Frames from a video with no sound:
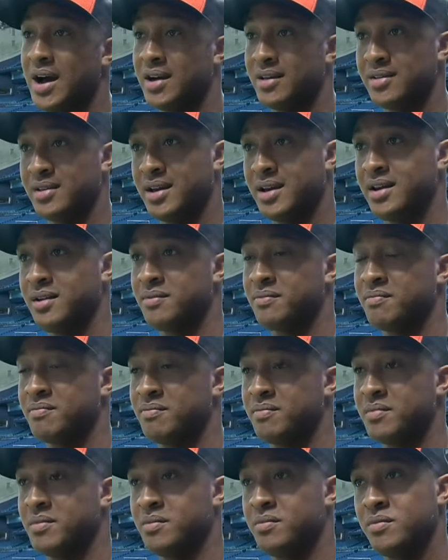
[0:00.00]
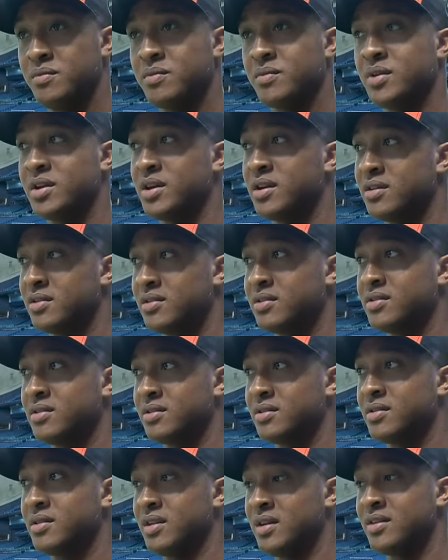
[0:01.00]
I say,
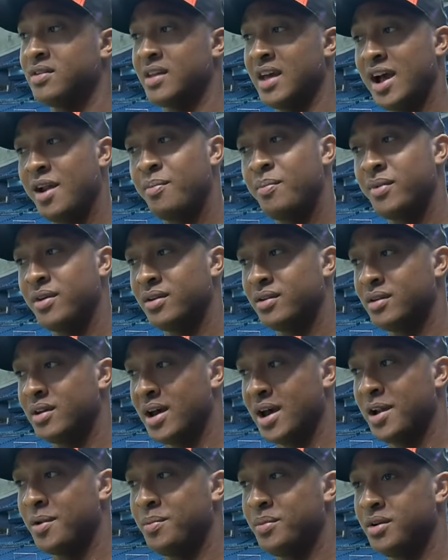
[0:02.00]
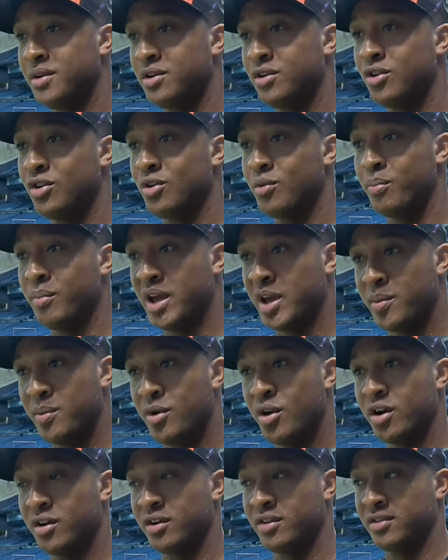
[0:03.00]
this helped me. It helped me, you know, make
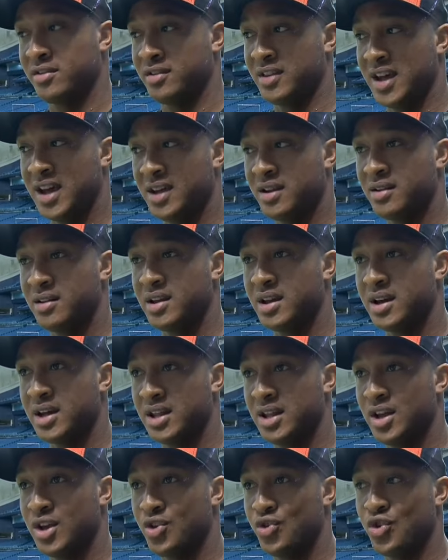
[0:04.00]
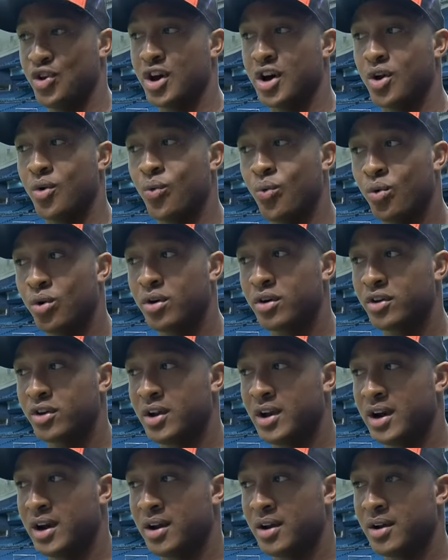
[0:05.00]
me understand that you got to work,
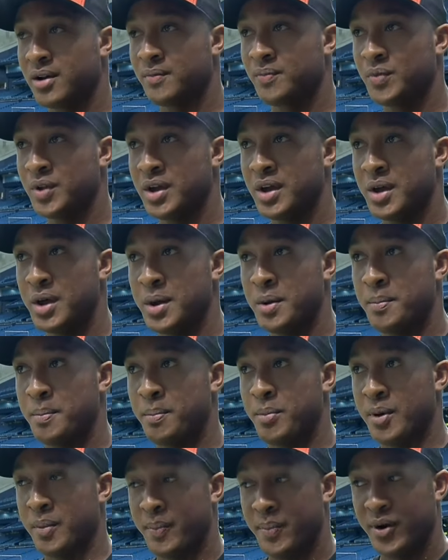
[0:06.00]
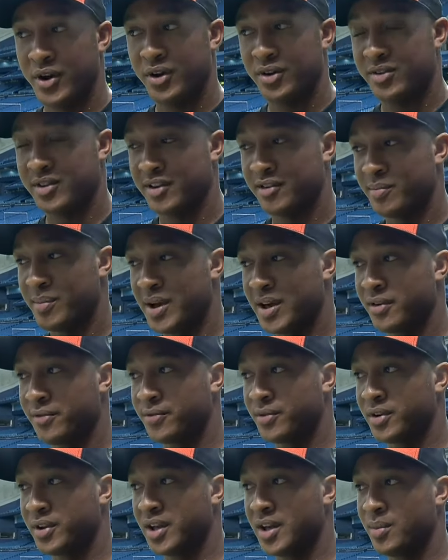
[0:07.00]
you got to prepare yourself better
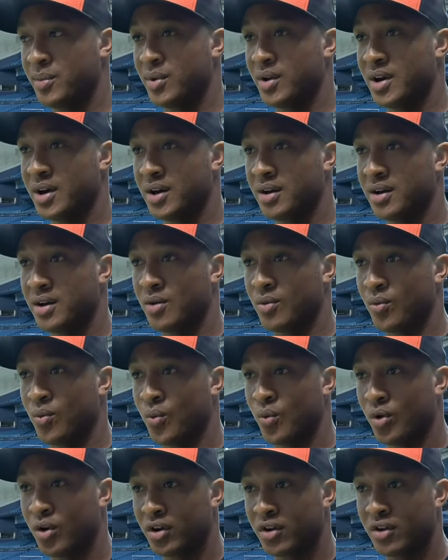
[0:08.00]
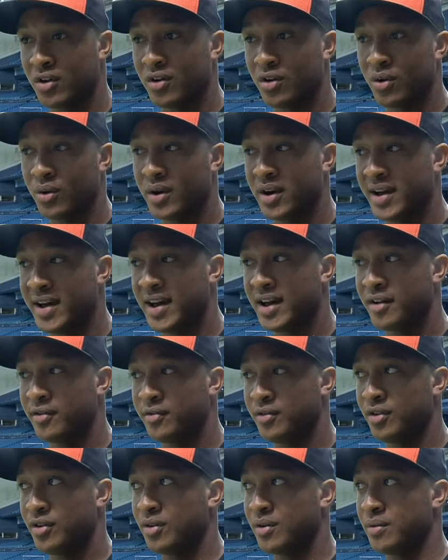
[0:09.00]
for the game. You got to work your lower
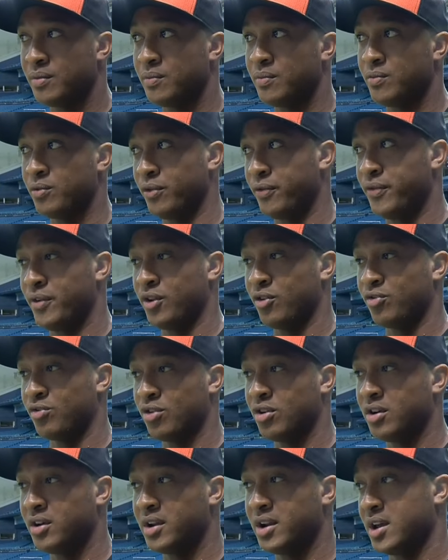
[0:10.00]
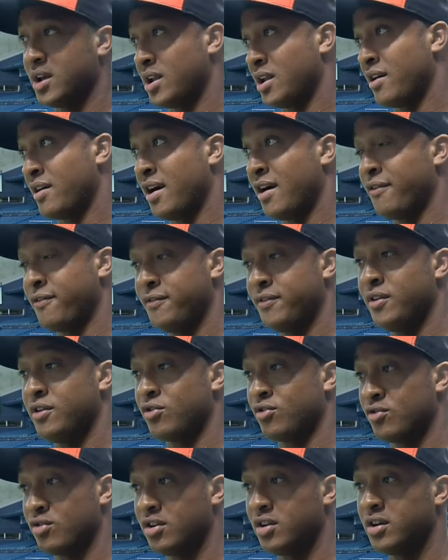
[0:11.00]
half, you know, to feel stronger. And I feel
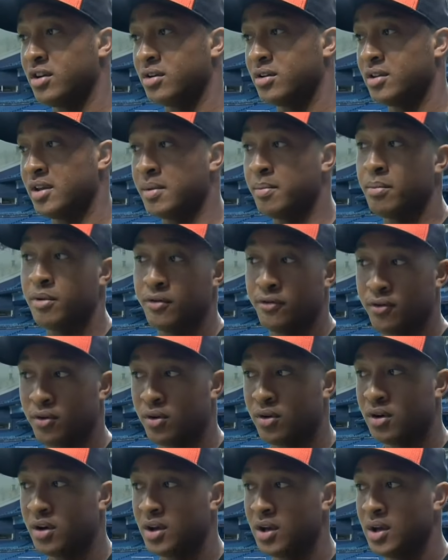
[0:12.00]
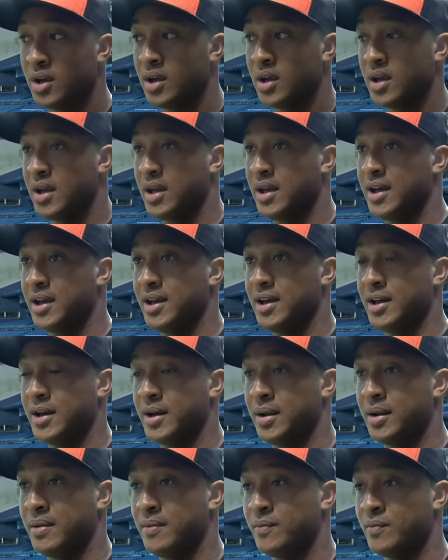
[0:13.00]
stronger than before.
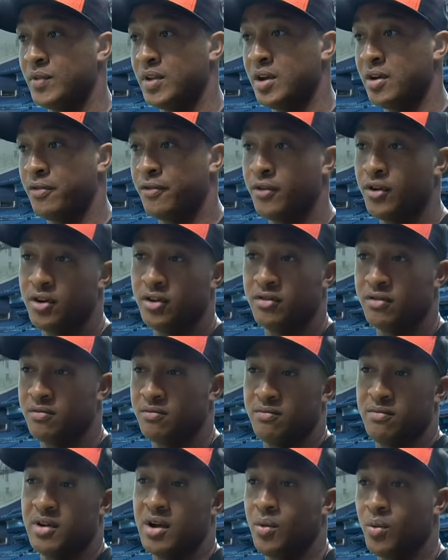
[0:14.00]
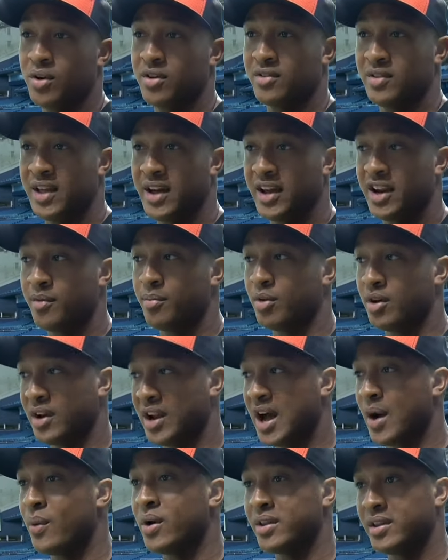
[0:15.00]
And first, it was negative, but
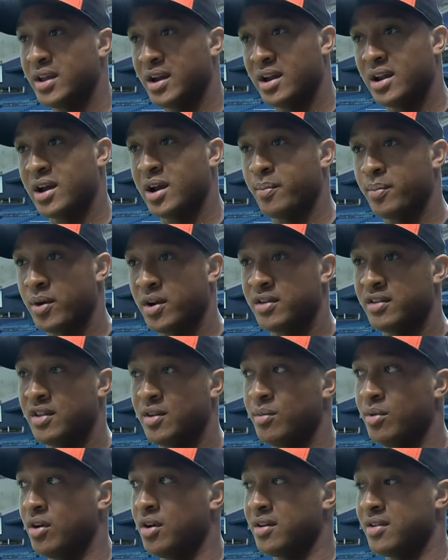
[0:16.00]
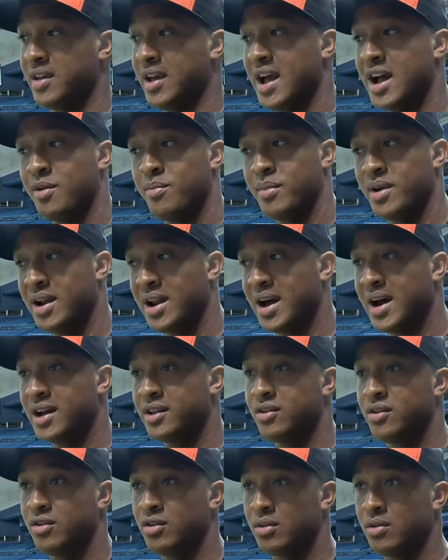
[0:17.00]
now I take it like a positive because it helped me a
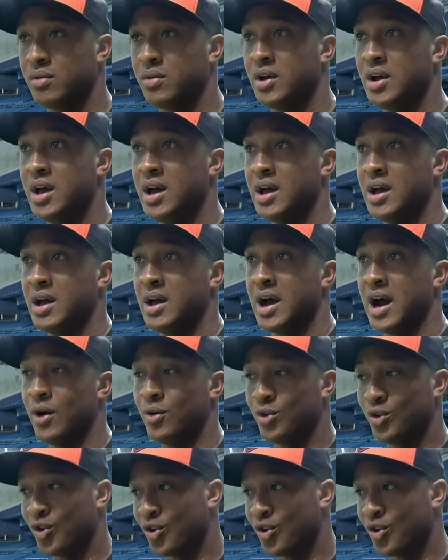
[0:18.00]
lot, you know, how